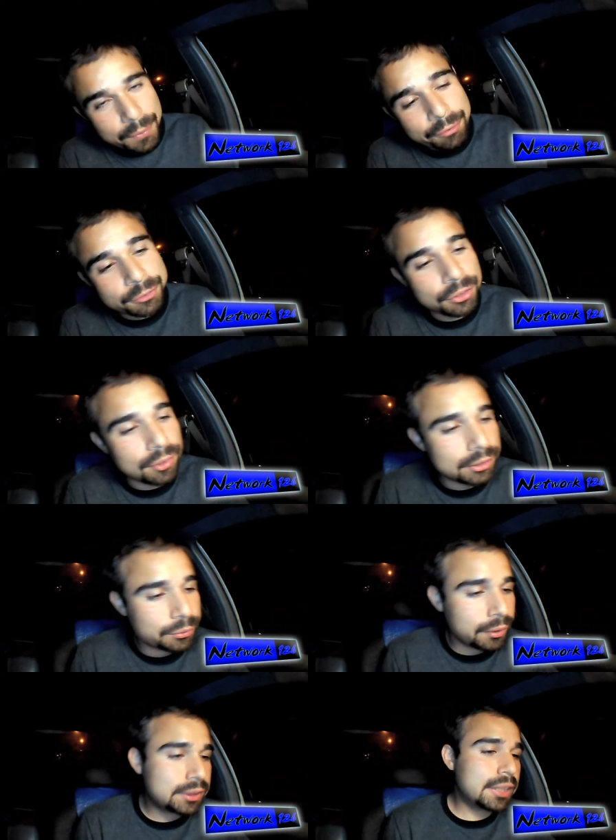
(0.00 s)
Biff
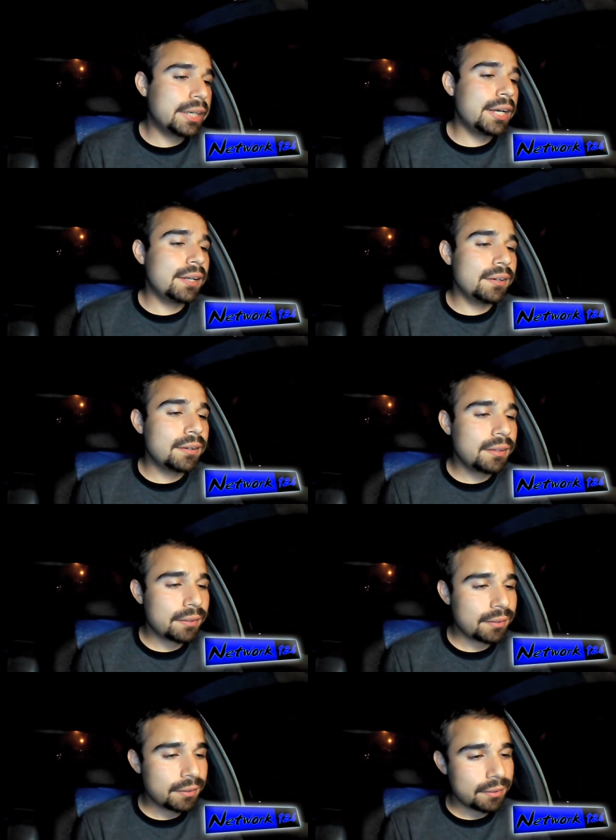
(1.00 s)
George once again.
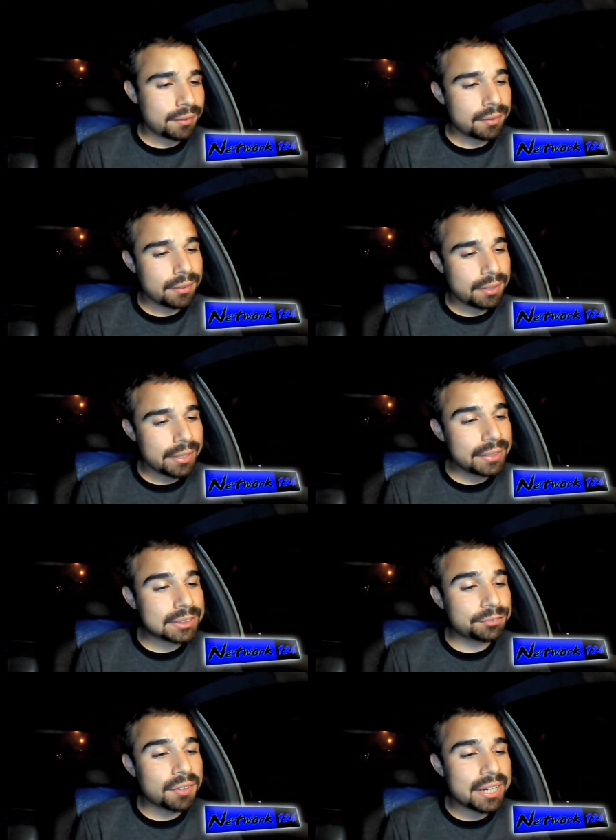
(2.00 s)
It's